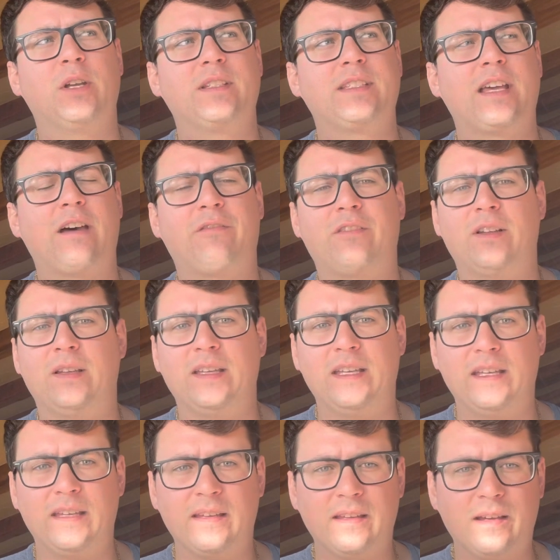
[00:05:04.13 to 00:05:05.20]

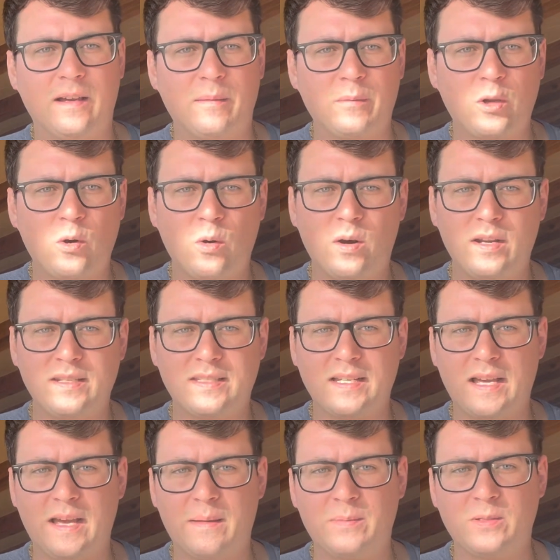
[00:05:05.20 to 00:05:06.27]
definitely um,
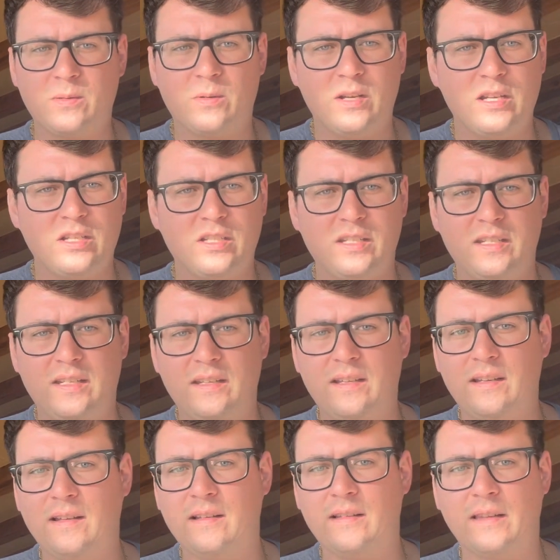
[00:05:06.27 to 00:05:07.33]
cordyceps,
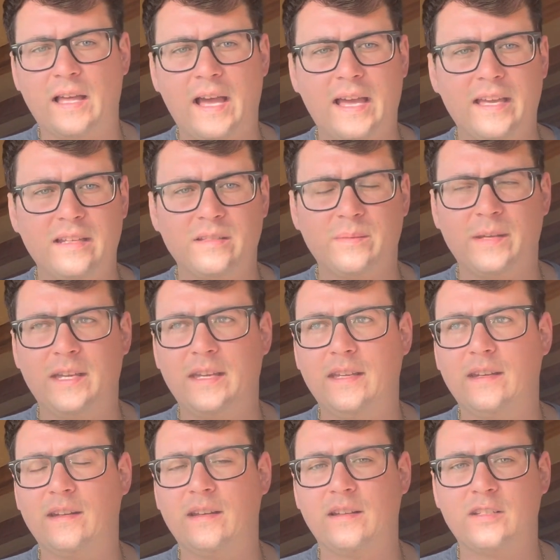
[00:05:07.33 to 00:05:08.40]
reishi, lion's
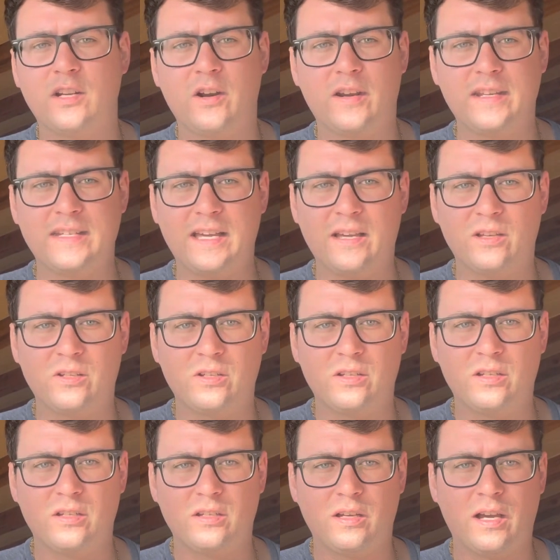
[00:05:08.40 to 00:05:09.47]
mane, turkey tail,
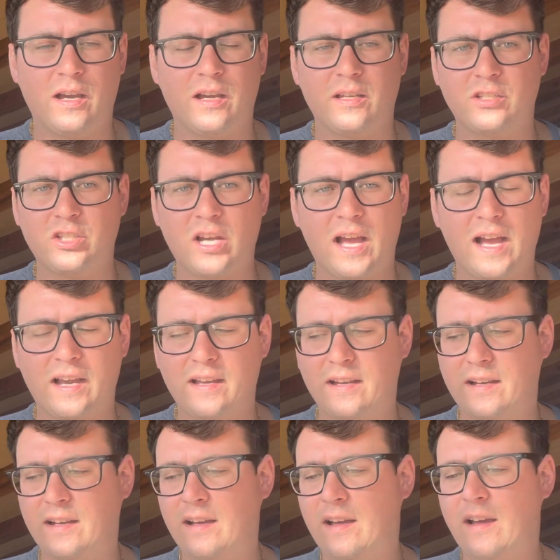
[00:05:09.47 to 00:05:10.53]
uh,
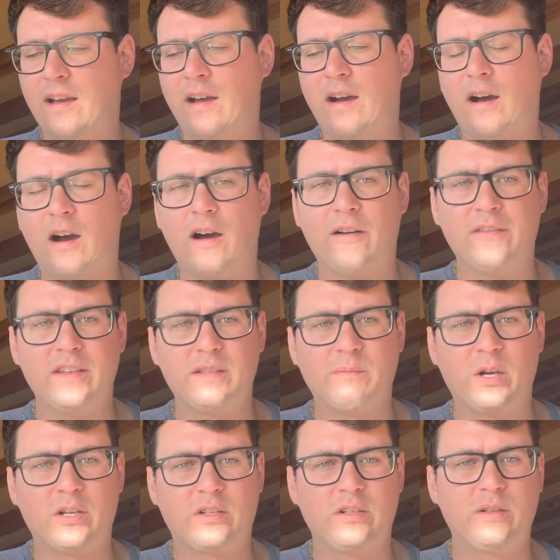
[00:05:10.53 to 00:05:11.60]
chaga. All of these
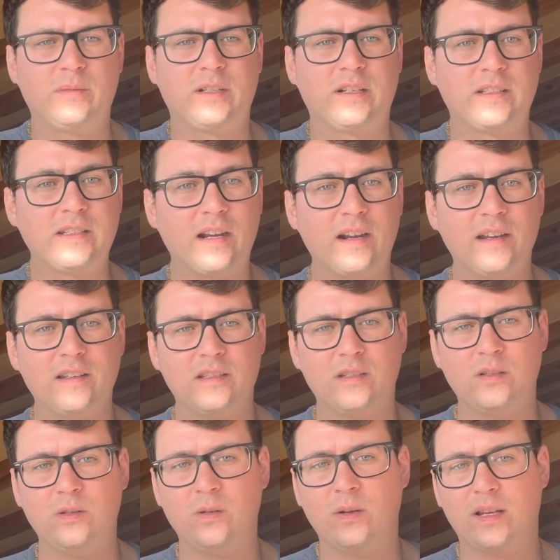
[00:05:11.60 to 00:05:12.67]
mushrooms are starting
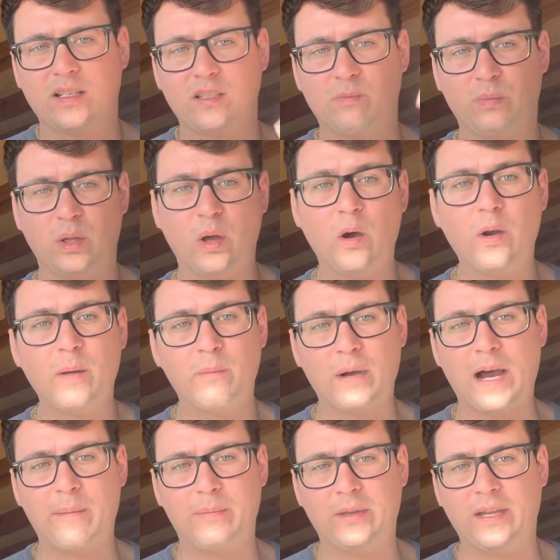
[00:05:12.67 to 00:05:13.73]
to explode in
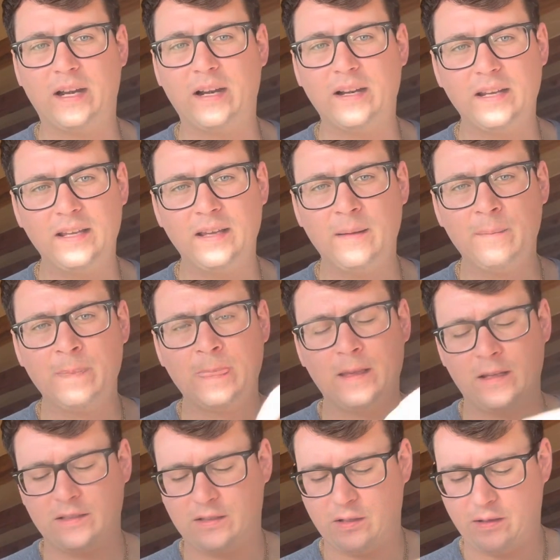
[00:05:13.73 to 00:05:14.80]
popularity.
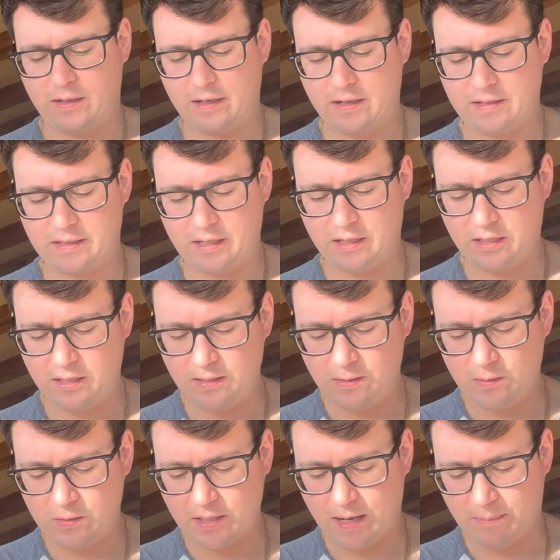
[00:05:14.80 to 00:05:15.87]
So there's a
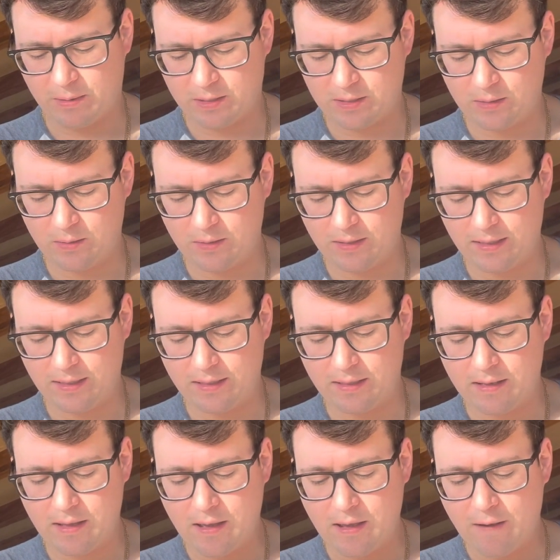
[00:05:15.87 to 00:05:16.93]
huge opportunity
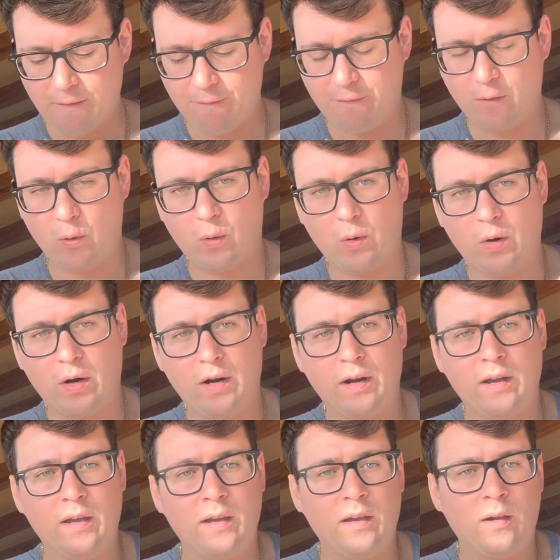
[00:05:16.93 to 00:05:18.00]
for
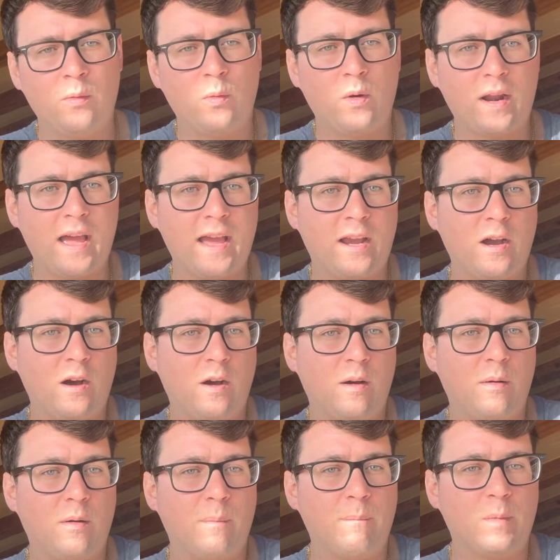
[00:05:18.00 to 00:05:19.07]
what I
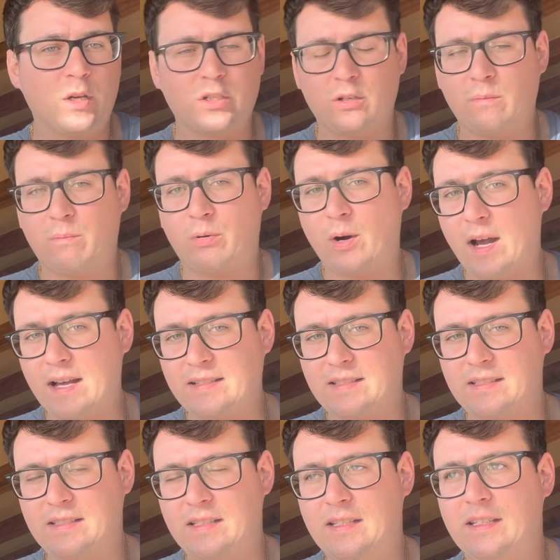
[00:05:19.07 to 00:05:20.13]
call mushroom
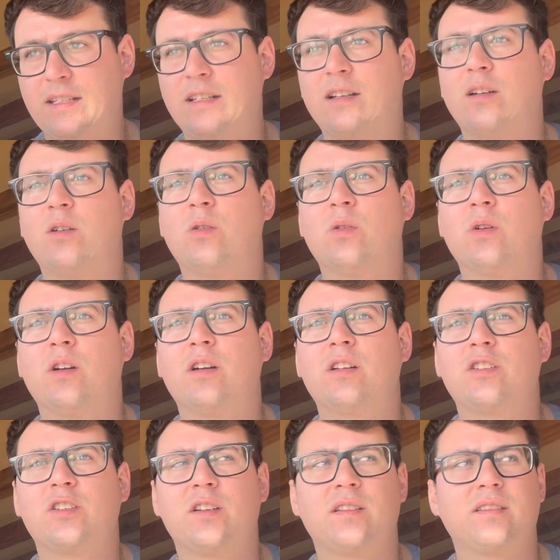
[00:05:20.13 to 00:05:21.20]
processing or
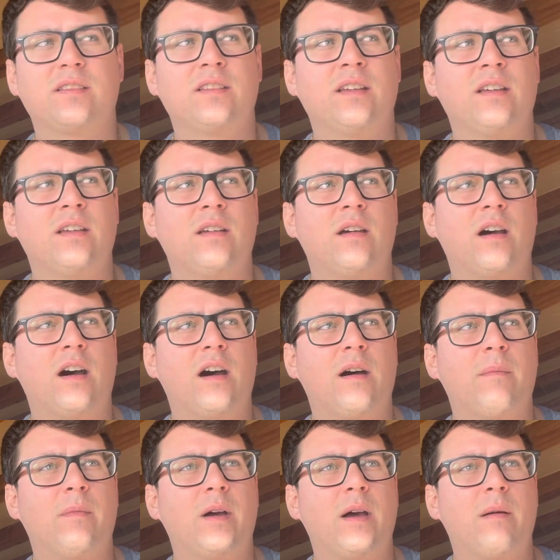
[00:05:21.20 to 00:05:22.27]
just
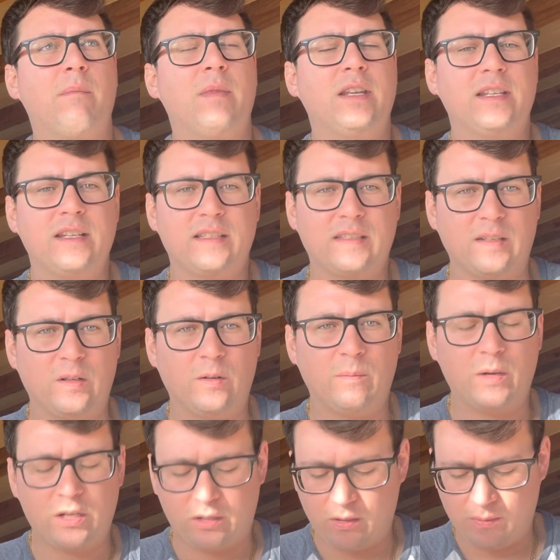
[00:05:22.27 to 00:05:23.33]
um, medicinal
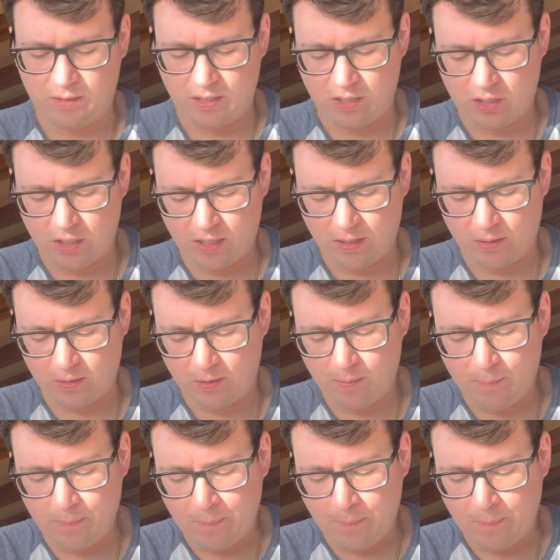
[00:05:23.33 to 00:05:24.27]
mushrooms in general.